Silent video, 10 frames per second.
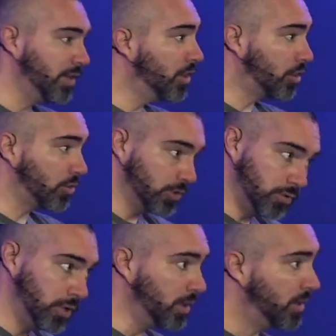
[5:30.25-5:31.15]

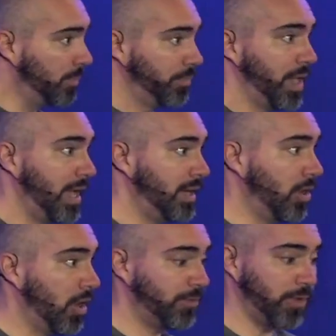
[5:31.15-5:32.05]
crew heading
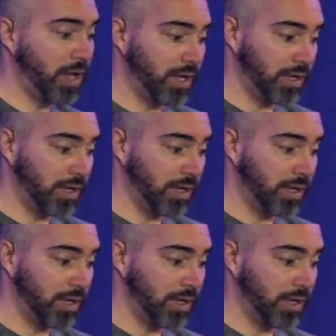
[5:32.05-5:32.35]
off. Uh,